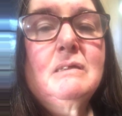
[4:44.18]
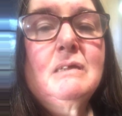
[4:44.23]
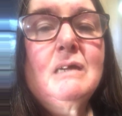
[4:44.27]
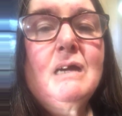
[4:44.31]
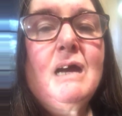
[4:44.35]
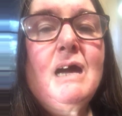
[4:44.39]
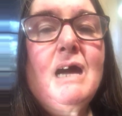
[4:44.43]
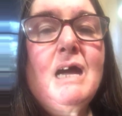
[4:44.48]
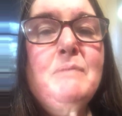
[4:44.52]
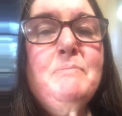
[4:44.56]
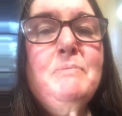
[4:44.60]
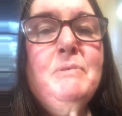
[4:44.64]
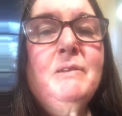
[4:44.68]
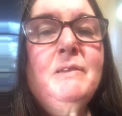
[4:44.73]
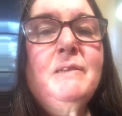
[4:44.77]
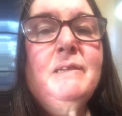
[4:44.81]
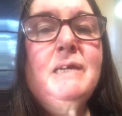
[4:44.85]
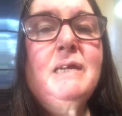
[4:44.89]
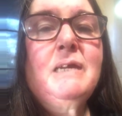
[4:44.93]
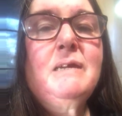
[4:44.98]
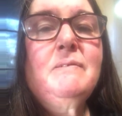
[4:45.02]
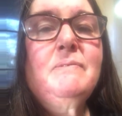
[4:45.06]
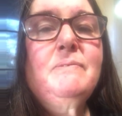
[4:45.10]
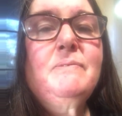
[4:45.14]
I
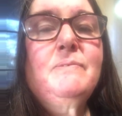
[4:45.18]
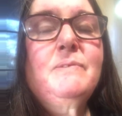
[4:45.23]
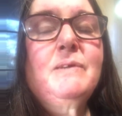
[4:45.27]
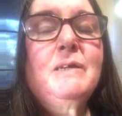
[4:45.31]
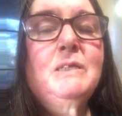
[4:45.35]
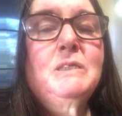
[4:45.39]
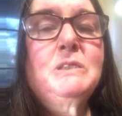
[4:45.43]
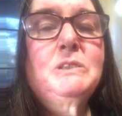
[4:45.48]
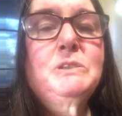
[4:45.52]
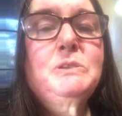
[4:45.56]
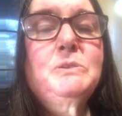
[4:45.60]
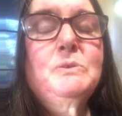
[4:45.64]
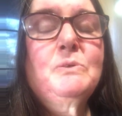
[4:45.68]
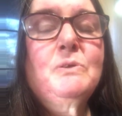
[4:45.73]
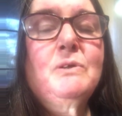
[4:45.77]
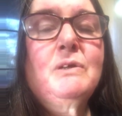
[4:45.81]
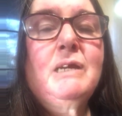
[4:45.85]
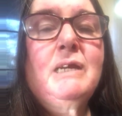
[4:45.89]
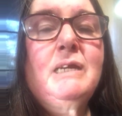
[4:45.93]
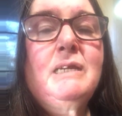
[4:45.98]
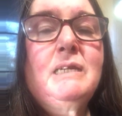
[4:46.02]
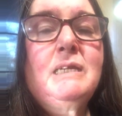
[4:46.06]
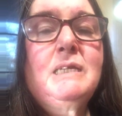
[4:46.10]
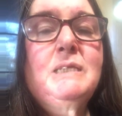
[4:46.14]
believe that a
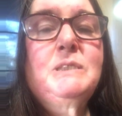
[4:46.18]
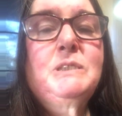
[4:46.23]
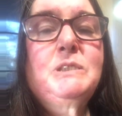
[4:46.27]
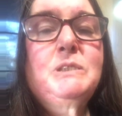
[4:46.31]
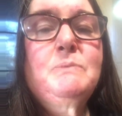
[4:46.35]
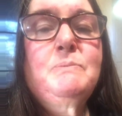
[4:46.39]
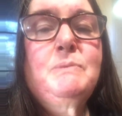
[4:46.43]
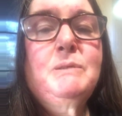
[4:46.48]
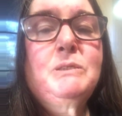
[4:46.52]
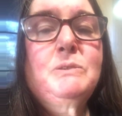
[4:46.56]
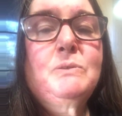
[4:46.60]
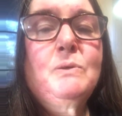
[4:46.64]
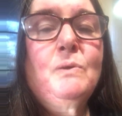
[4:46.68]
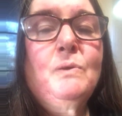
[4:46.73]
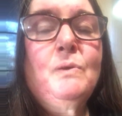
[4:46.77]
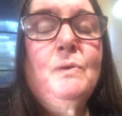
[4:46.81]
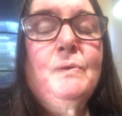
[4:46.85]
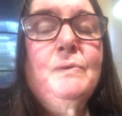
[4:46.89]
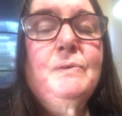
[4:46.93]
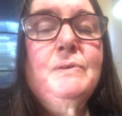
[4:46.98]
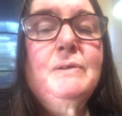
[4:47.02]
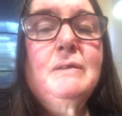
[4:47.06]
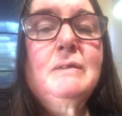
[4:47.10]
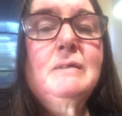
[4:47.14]
story needs to be
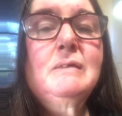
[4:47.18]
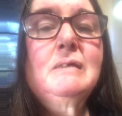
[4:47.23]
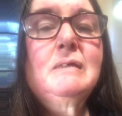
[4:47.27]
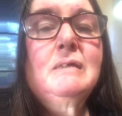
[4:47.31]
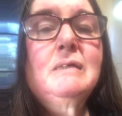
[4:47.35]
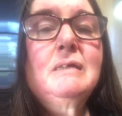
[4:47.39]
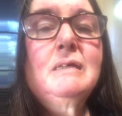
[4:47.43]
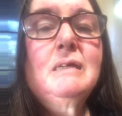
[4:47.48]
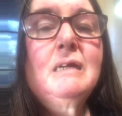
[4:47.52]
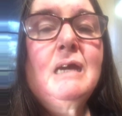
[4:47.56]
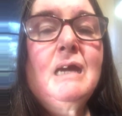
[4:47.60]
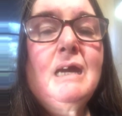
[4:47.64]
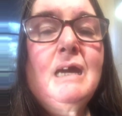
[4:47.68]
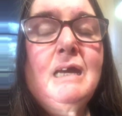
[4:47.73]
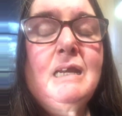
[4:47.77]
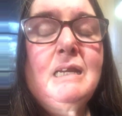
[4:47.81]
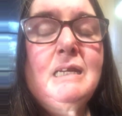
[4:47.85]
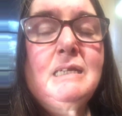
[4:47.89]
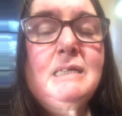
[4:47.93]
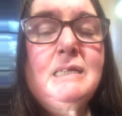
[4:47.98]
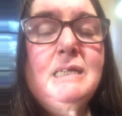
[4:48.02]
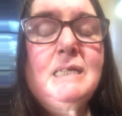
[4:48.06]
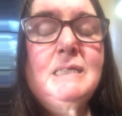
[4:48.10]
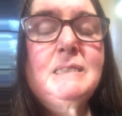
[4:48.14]
told, and
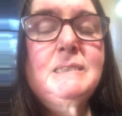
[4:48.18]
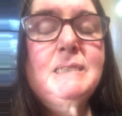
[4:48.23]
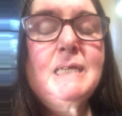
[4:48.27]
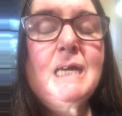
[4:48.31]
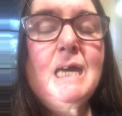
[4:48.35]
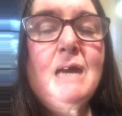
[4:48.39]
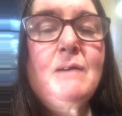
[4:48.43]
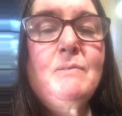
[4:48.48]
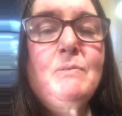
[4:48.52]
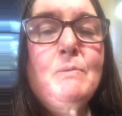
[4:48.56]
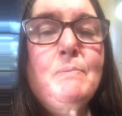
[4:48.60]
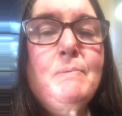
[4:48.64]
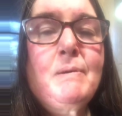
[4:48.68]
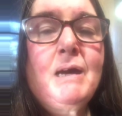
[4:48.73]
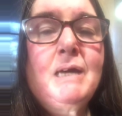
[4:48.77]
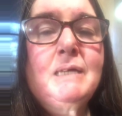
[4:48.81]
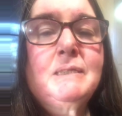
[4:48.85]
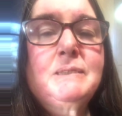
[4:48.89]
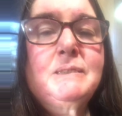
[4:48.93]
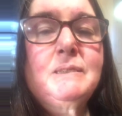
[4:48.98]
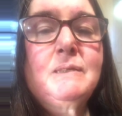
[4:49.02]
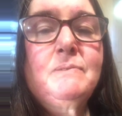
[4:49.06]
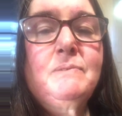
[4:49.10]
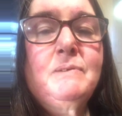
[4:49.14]
it needs to have a
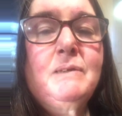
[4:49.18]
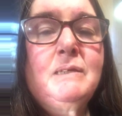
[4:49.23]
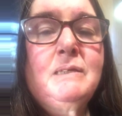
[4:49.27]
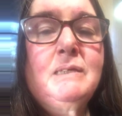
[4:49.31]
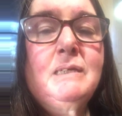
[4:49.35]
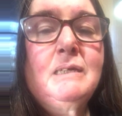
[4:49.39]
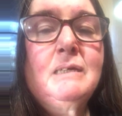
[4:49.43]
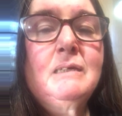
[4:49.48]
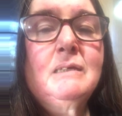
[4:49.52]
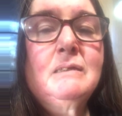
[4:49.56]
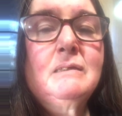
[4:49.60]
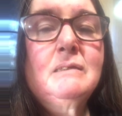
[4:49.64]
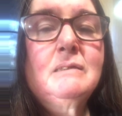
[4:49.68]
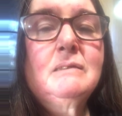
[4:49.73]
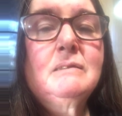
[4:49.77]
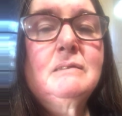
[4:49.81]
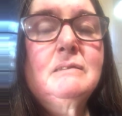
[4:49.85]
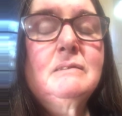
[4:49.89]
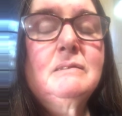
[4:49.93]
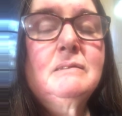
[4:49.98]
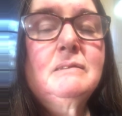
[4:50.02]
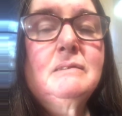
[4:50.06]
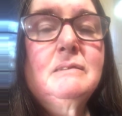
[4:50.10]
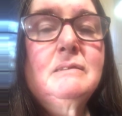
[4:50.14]
positive ending.
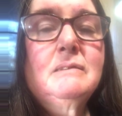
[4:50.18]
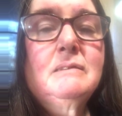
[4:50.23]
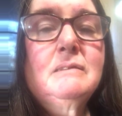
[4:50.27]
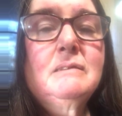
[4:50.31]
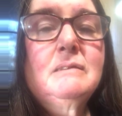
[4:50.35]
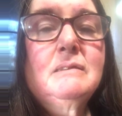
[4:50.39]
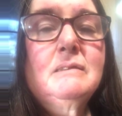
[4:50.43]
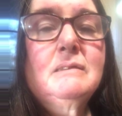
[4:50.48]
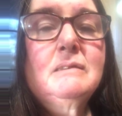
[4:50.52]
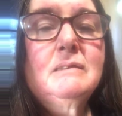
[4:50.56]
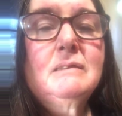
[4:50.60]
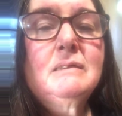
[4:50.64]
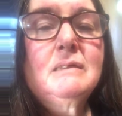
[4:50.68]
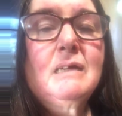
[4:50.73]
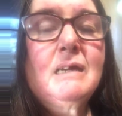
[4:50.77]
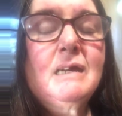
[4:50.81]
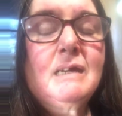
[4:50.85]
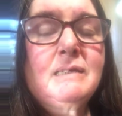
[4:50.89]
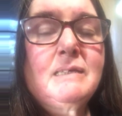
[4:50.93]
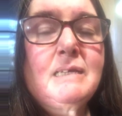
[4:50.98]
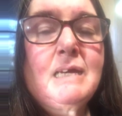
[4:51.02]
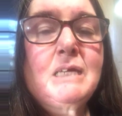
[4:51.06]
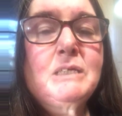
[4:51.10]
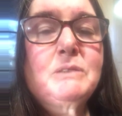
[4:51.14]

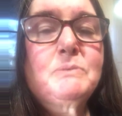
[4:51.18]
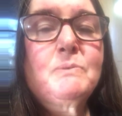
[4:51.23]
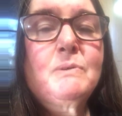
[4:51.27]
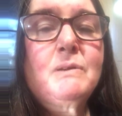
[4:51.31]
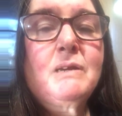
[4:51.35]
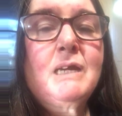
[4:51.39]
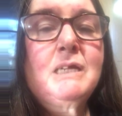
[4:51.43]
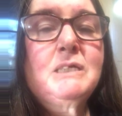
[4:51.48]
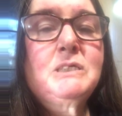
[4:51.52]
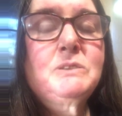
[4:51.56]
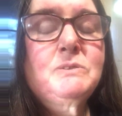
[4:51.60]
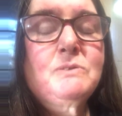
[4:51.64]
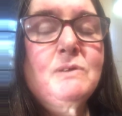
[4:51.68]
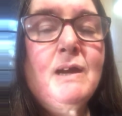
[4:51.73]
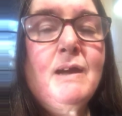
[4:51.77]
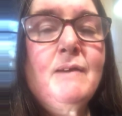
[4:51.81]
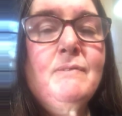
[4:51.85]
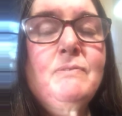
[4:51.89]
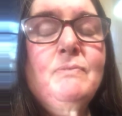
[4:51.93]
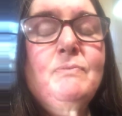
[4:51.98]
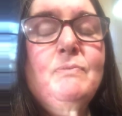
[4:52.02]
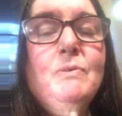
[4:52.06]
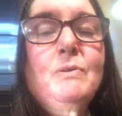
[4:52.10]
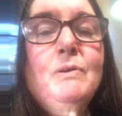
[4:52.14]
And that's what I
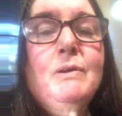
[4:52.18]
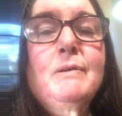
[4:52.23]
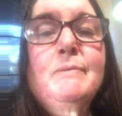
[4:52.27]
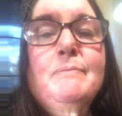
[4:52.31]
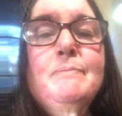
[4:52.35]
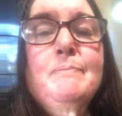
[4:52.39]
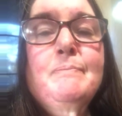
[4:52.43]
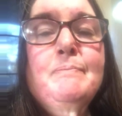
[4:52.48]
strived for.